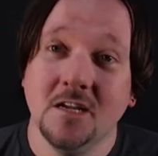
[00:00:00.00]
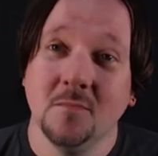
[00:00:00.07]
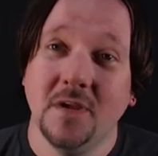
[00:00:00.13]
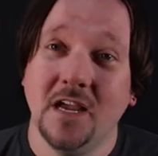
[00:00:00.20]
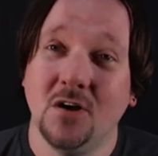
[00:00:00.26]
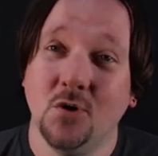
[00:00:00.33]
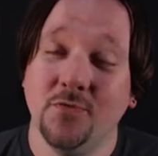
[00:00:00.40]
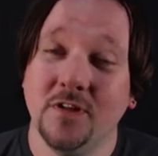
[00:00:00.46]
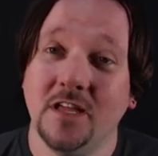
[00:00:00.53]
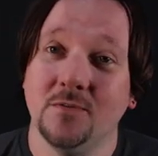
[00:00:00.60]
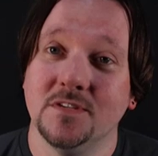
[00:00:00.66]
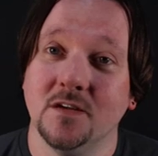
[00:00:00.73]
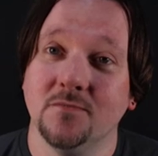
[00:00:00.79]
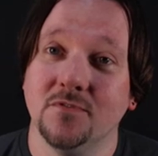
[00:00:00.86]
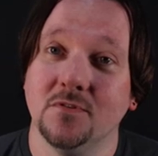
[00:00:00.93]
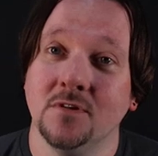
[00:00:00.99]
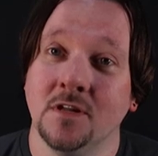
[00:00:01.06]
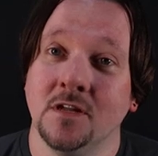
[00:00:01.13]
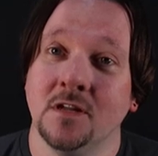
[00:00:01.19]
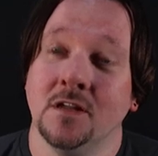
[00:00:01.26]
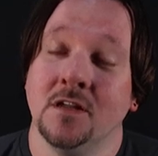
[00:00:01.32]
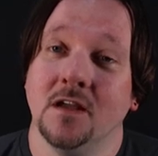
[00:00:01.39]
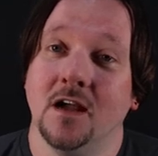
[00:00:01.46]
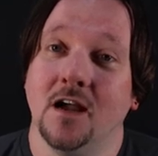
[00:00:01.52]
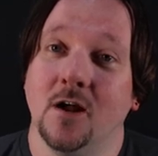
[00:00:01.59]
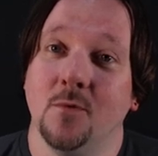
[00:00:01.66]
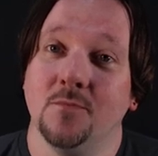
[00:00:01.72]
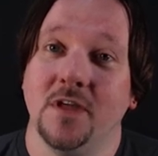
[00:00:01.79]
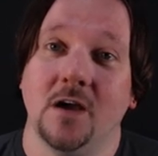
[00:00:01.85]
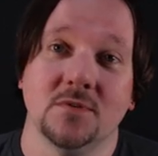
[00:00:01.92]
yeah, hopefully that was helpful.
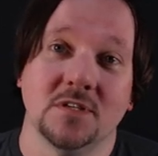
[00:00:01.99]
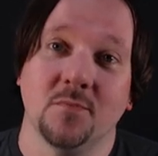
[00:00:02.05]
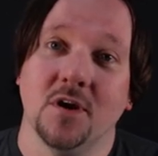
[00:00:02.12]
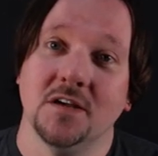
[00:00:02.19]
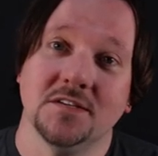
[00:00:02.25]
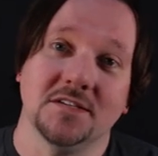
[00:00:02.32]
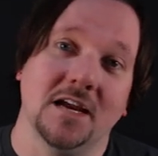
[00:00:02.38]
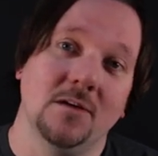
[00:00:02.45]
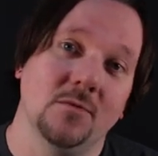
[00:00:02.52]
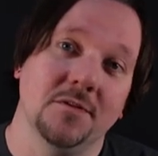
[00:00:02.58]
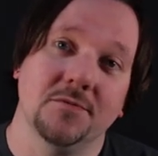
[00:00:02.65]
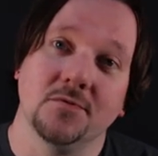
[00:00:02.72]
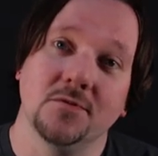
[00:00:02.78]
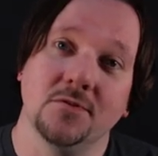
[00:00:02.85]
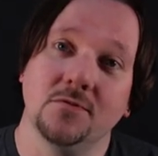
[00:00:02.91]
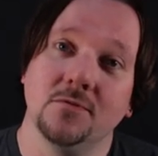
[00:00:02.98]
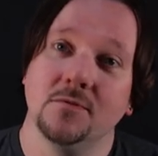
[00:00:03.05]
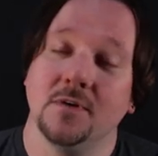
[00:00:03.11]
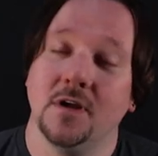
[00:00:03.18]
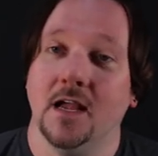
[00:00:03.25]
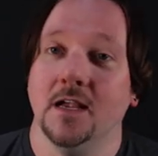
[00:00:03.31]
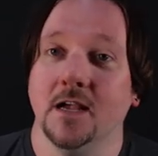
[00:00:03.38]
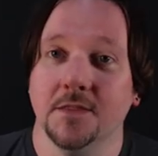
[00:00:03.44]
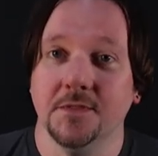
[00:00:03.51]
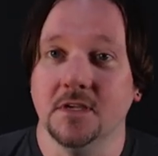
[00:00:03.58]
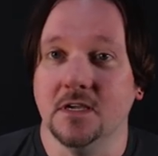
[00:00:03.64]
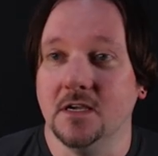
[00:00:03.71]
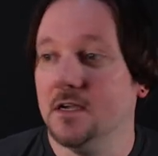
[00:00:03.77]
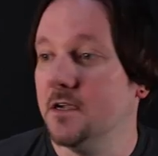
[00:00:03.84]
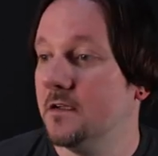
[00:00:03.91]
That was the process I went through. I got the
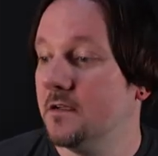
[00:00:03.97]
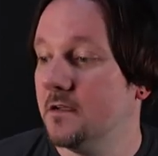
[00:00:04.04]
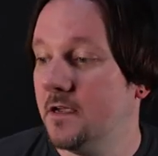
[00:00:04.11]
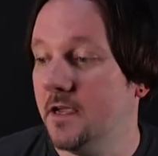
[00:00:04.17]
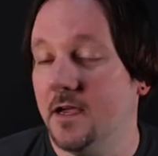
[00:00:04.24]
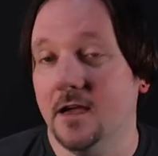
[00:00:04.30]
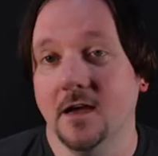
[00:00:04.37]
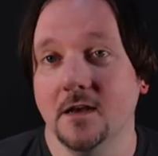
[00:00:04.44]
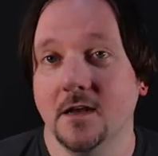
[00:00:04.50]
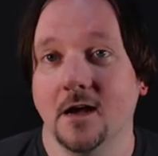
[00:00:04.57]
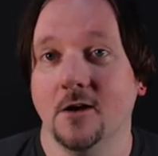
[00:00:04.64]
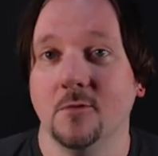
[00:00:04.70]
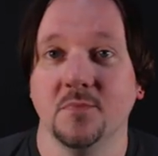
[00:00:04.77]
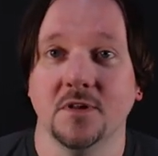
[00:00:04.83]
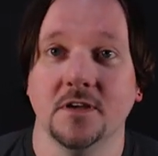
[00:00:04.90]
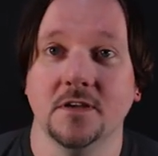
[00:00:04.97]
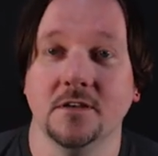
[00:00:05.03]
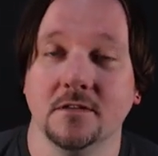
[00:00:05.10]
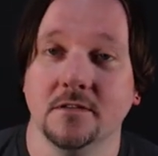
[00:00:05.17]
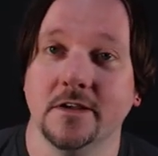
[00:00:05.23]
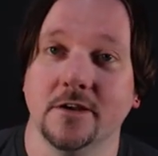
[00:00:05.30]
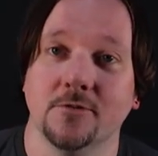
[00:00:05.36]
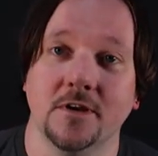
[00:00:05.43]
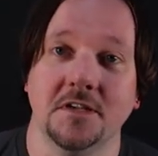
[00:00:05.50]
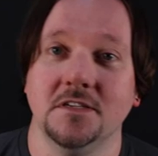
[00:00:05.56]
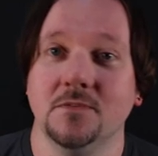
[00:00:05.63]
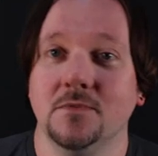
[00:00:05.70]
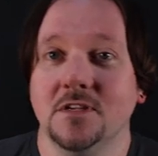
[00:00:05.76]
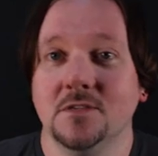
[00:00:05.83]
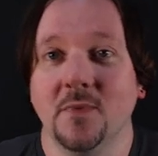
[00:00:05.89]
gig, and now I'm playing like
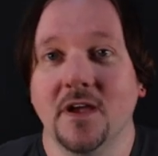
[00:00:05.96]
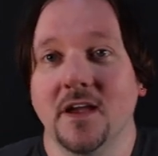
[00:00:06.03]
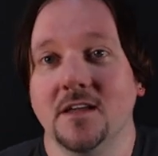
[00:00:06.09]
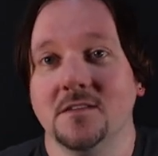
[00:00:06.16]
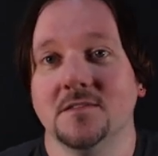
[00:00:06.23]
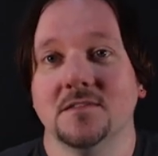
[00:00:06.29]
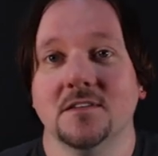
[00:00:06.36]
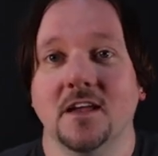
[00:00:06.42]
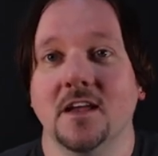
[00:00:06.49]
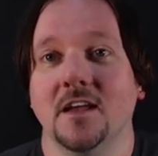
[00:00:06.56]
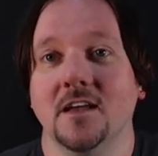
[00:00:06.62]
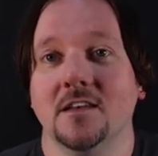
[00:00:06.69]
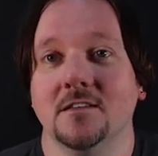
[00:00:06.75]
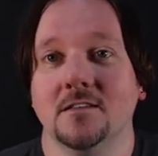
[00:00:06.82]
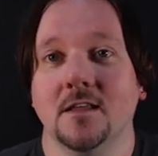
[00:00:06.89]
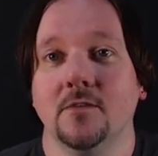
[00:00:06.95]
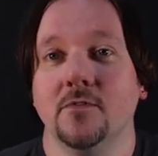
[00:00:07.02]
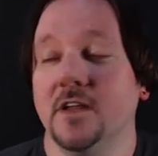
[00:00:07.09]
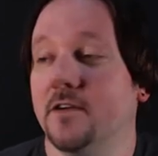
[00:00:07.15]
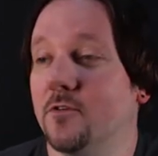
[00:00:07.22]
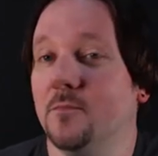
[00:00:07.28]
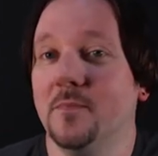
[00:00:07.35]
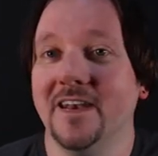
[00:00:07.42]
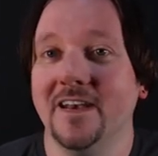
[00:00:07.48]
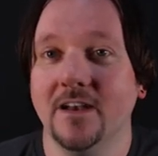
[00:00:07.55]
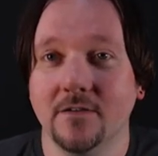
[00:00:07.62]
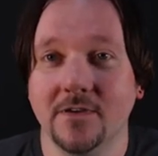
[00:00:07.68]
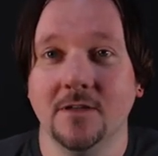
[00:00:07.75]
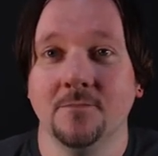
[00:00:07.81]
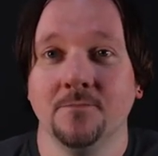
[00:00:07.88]
crazy with these bands and loving every minute
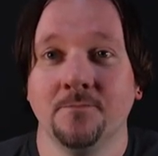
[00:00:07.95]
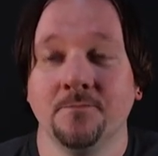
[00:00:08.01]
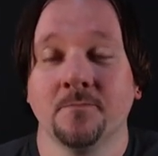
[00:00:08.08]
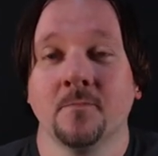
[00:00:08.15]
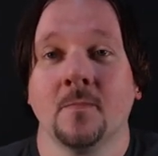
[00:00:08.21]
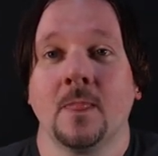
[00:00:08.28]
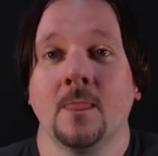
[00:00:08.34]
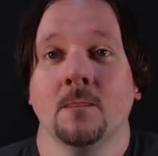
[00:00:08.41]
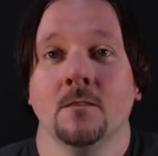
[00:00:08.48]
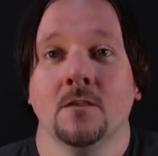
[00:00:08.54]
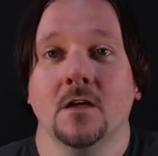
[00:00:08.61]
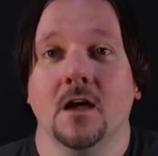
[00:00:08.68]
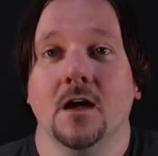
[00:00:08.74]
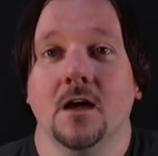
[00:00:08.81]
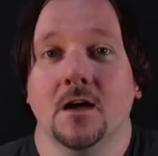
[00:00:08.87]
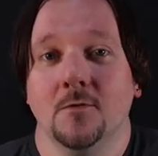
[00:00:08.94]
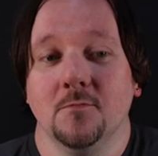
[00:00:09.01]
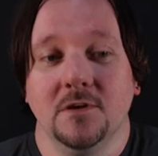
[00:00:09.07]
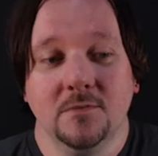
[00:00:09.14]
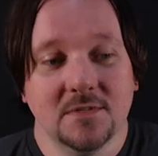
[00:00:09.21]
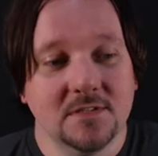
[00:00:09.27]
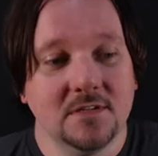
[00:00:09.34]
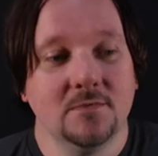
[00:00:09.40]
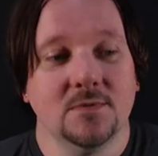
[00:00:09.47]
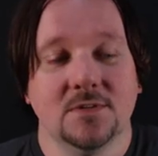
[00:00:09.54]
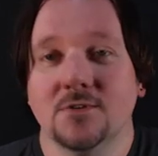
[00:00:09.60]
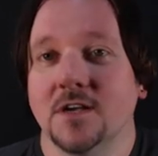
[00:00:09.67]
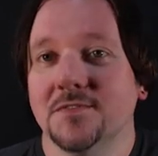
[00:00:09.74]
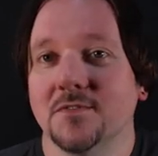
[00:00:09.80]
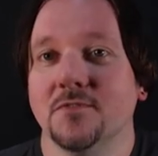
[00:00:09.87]
of it. But it was
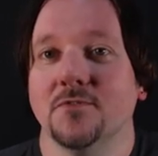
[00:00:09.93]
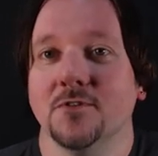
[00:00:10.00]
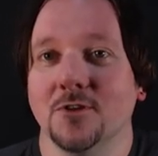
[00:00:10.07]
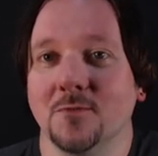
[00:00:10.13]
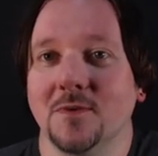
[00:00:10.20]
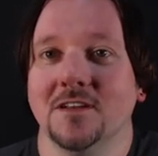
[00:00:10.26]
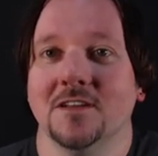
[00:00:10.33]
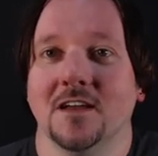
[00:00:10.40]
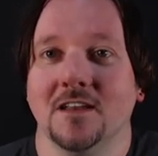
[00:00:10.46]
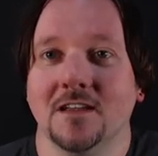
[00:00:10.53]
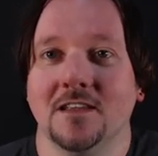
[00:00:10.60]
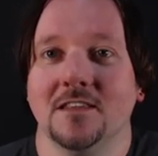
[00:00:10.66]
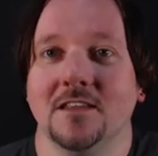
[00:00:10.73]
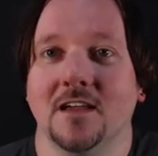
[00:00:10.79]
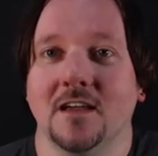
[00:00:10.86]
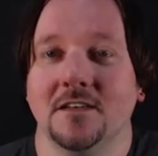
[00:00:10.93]
stressful for a little bit, kind of getting